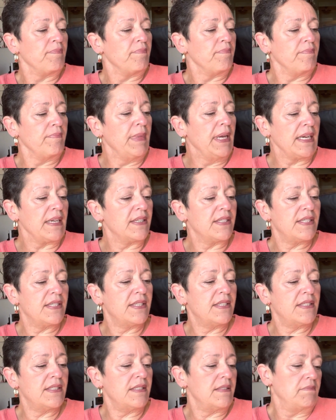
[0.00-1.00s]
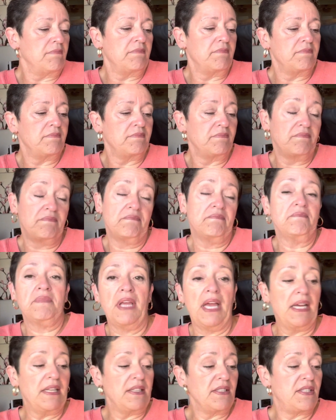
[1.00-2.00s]
mix
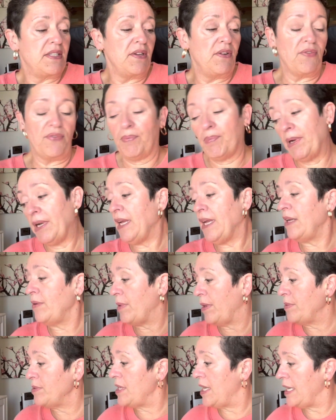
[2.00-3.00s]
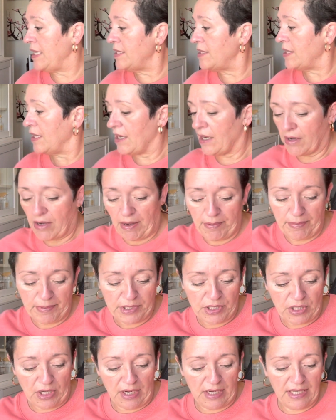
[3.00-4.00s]
and silver. But anyway, it was nice. I got
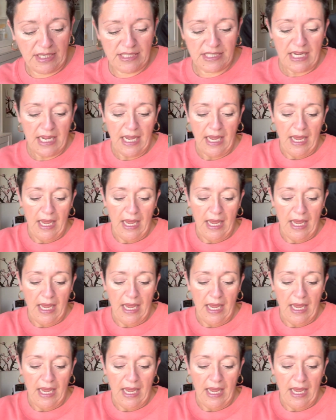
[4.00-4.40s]
compliments on it.